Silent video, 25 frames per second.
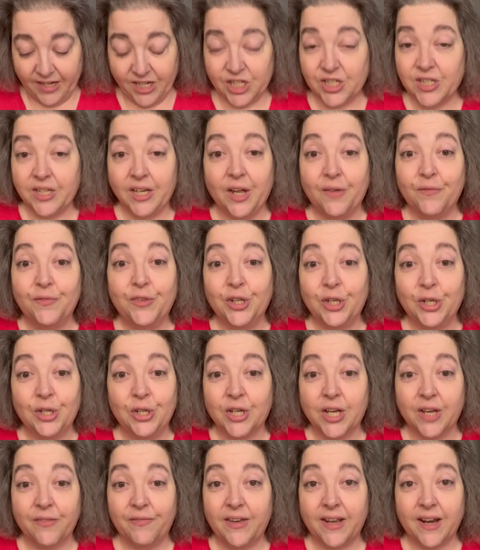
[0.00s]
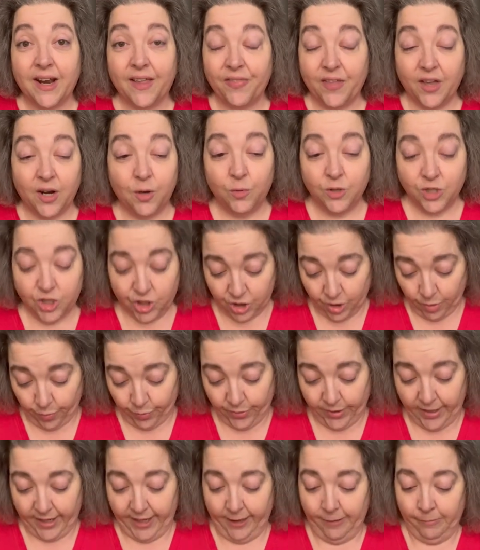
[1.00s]
just love the look of it. I thought it was so
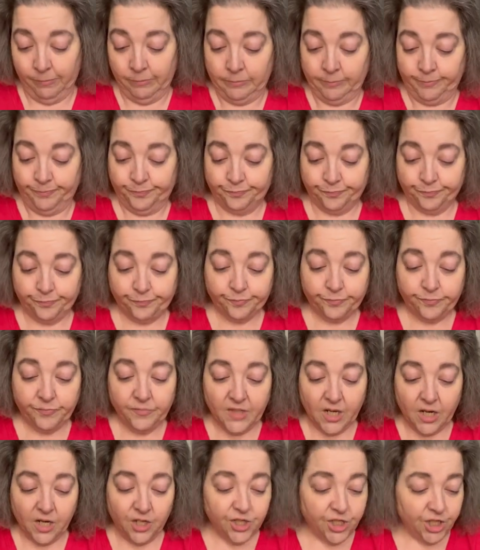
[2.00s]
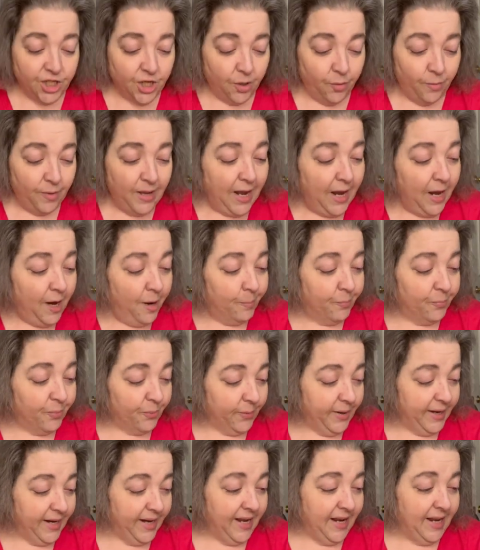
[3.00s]
pretty. So
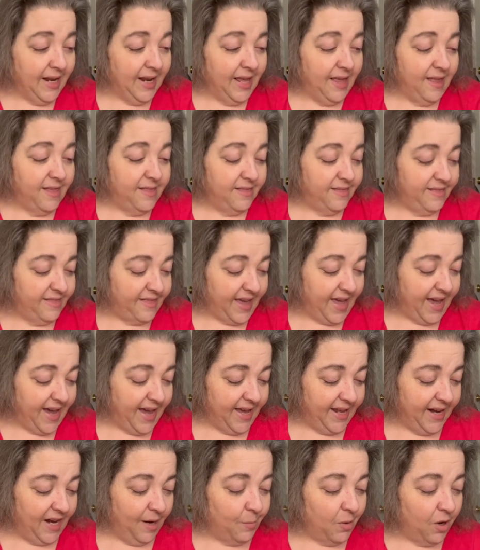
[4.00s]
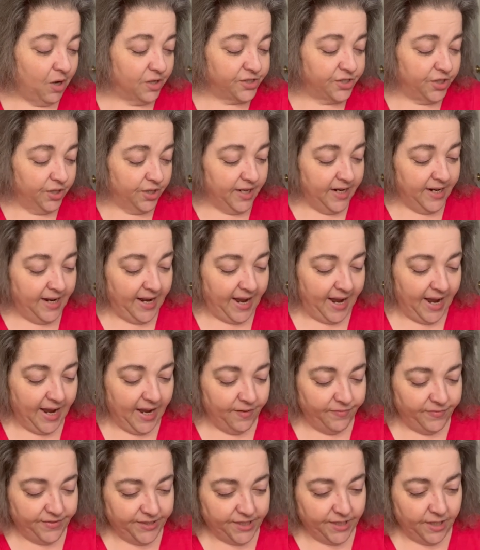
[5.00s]
bringing that, I'm also going to
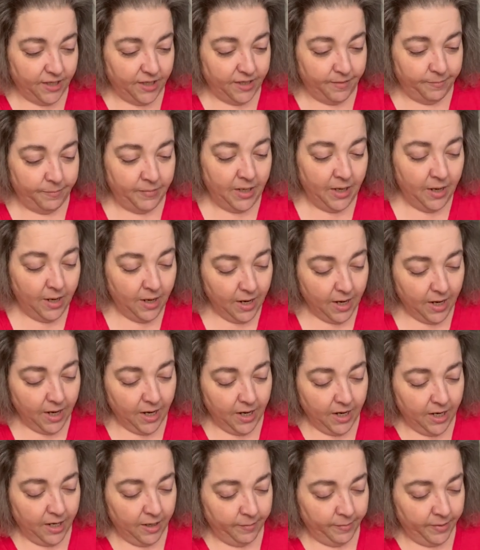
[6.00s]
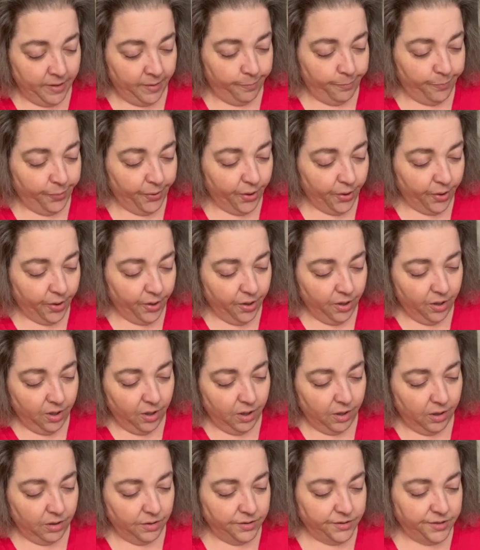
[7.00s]
have some
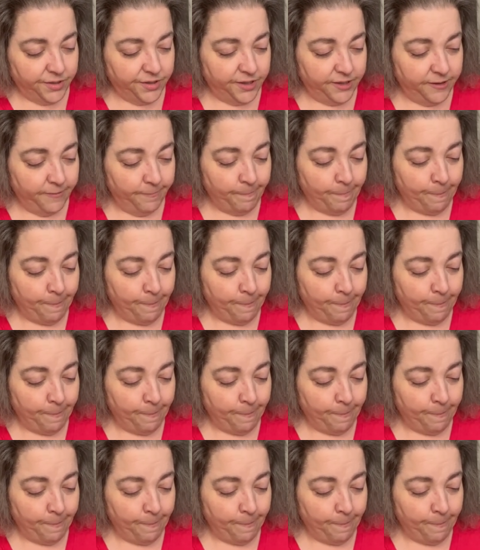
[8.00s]
pearls.